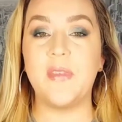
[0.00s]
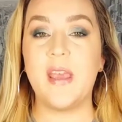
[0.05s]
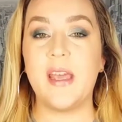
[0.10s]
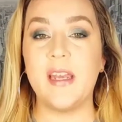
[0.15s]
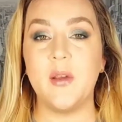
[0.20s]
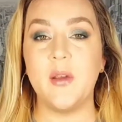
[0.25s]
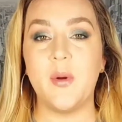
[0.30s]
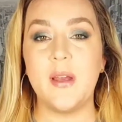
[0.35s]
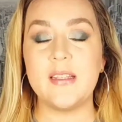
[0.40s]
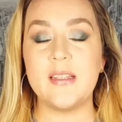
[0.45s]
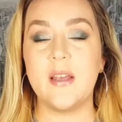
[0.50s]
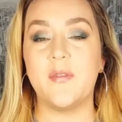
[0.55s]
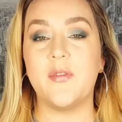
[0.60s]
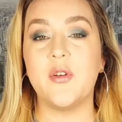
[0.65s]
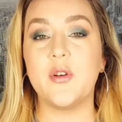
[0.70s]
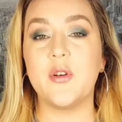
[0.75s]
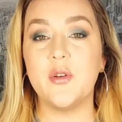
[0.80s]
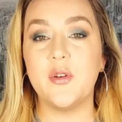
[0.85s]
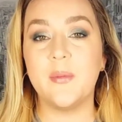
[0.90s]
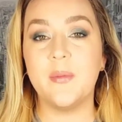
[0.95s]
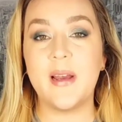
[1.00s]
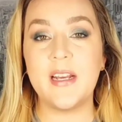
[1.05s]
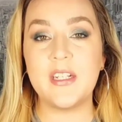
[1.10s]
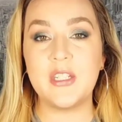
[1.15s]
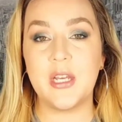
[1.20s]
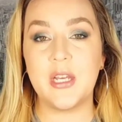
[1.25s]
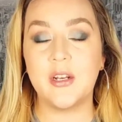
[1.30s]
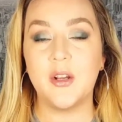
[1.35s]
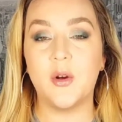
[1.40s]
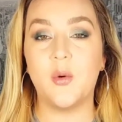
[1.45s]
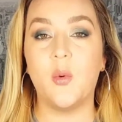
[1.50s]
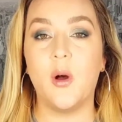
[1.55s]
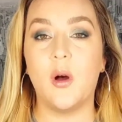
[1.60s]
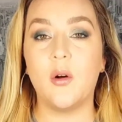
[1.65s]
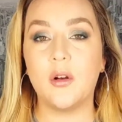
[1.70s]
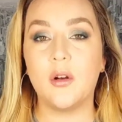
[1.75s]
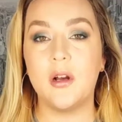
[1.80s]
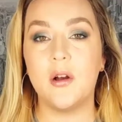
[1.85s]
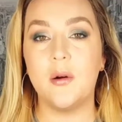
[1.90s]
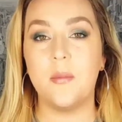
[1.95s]
Anyways, if you're new to my channel,
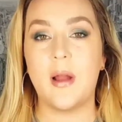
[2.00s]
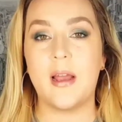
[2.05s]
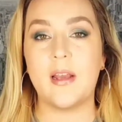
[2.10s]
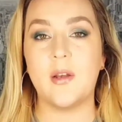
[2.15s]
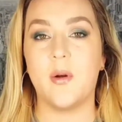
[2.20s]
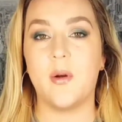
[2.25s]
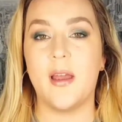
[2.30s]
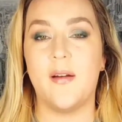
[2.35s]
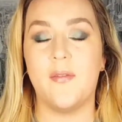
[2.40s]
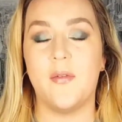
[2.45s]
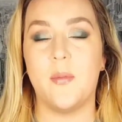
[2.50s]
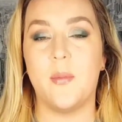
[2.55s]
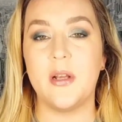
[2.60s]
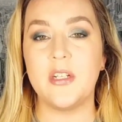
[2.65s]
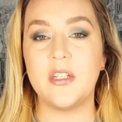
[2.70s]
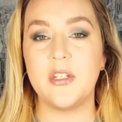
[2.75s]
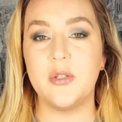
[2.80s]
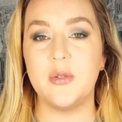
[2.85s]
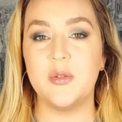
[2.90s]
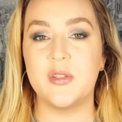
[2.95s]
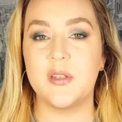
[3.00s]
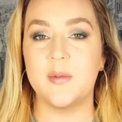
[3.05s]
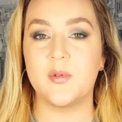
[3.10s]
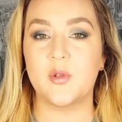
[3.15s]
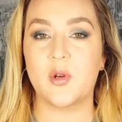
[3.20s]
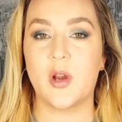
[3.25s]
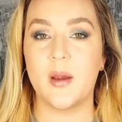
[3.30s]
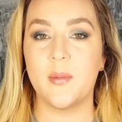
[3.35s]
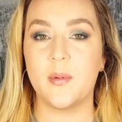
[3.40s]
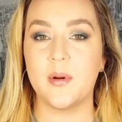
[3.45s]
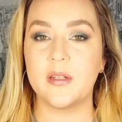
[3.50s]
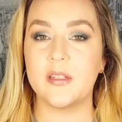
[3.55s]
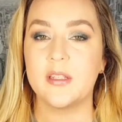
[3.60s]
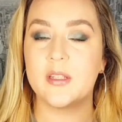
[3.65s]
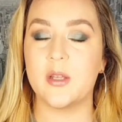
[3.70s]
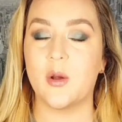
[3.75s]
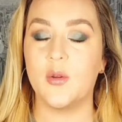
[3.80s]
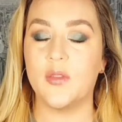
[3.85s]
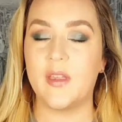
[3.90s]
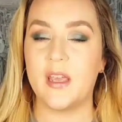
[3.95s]
welcome. I know I have a bunch of new subscribers,
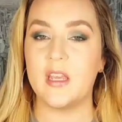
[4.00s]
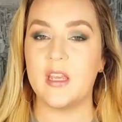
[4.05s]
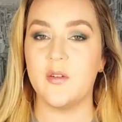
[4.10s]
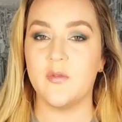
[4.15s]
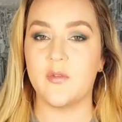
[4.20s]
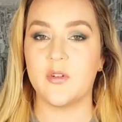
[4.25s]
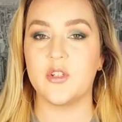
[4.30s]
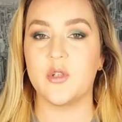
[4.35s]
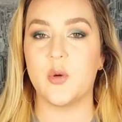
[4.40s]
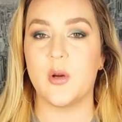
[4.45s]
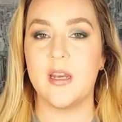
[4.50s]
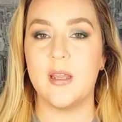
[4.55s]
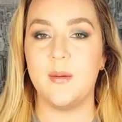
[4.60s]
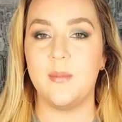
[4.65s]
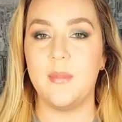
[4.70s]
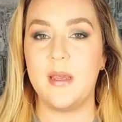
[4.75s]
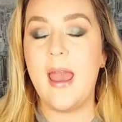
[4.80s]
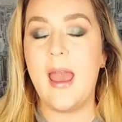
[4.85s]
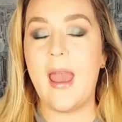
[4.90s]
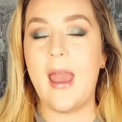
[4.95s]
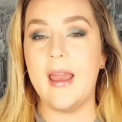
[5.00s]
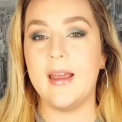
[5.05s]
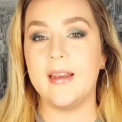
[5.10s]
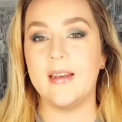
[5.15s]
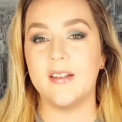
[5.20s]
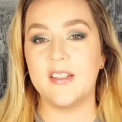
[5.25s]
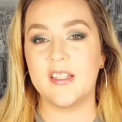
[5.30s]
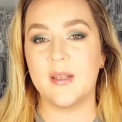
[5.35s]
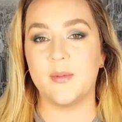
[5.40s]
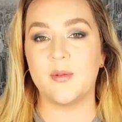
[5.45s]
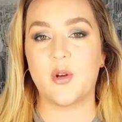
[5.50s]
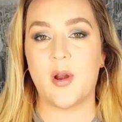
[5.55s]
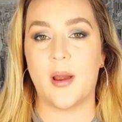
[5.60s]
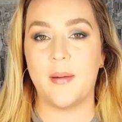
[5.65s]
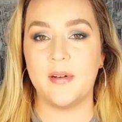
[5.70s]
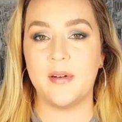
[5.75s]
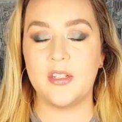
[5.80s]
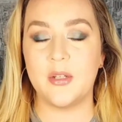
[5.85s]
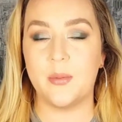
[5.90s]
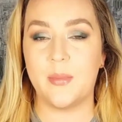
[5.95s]
so thank you for joining me and
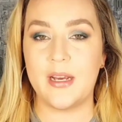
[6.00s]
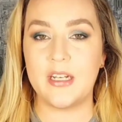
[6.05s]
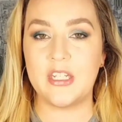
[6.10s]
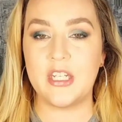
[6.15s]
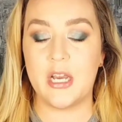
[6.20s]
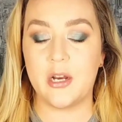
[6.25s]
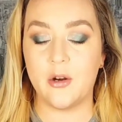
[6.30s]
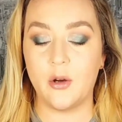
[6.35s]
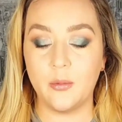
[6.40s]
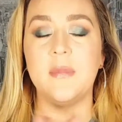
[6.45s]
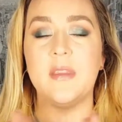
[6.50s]
subscribing to my channel.